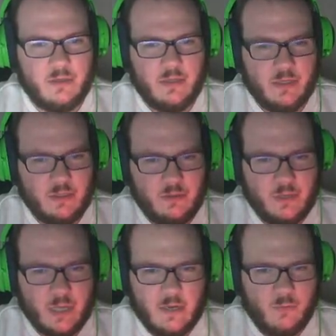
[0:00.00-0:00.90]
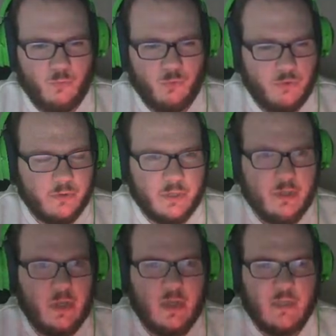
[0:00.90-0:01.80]
It, you gotta really
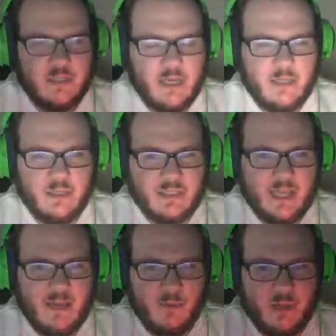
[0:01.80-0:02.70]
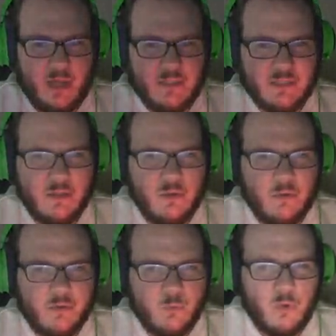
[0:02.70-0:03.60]
take this game a lot
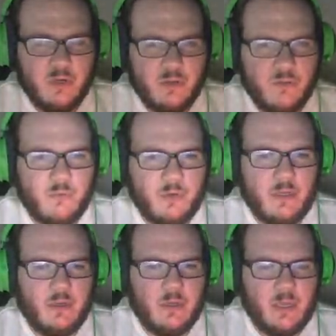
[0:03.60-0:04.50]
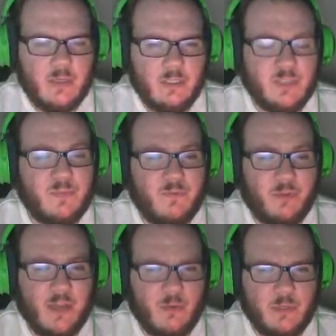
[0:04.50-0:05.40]
slower than one and three, and just for
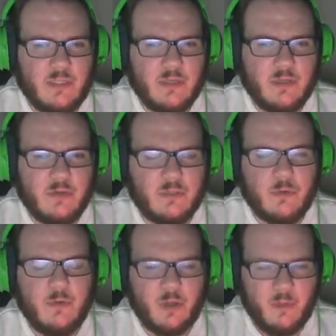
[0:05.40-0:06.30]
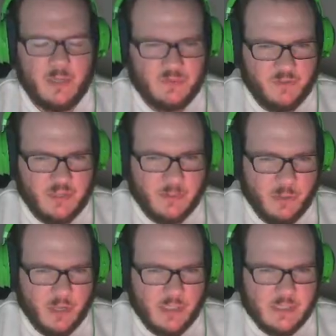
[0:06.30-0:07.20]
that reason alone. So here we go. I'm about to fight the
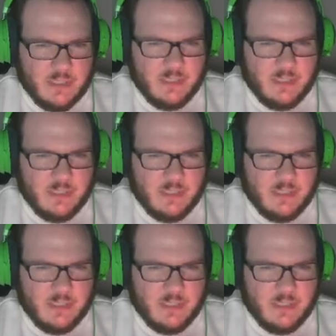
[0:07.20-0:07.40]
boss.